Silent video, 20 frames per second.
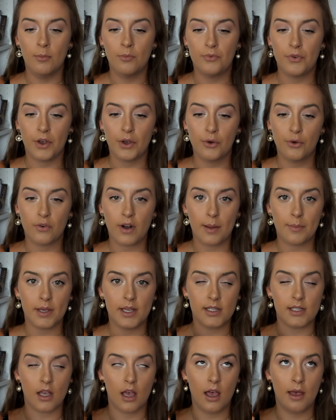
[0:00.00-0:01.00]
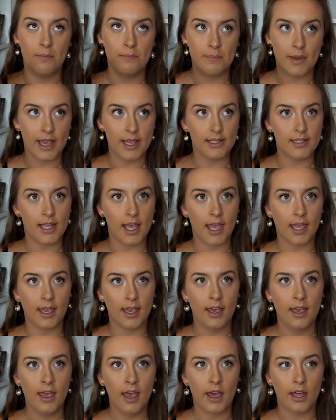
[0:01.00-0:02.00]
Vocal rep is amazing,
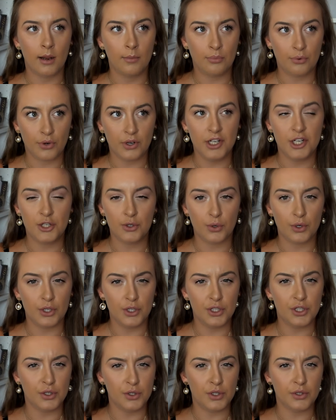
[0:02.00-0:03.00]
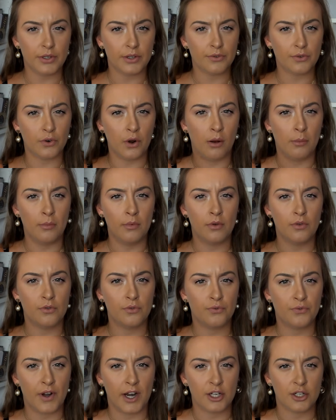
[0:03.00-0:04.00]
and I'm pretty sure you do it from
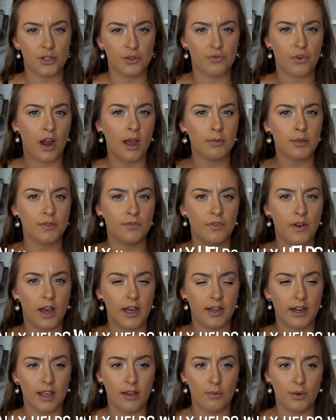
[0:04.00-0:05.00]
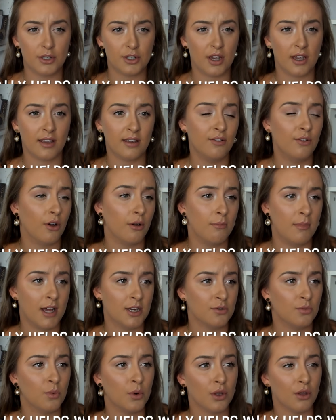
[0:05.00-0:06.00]
freshers right up to third year, which I cannot
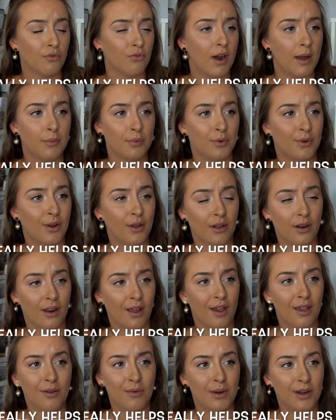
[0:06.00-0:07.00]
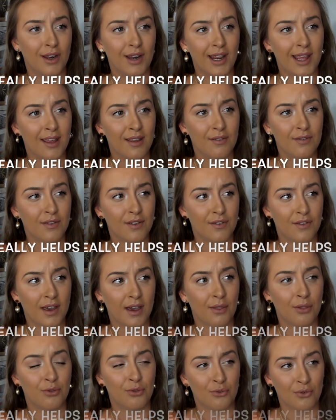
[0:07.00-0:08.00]
imagine what your rep would look like when you leave if you
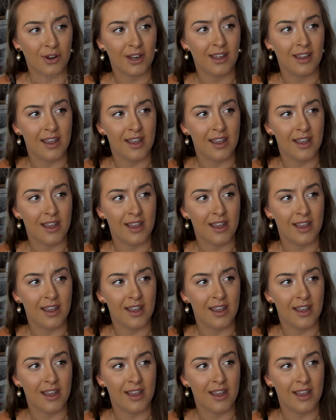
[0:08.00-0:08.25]
had 3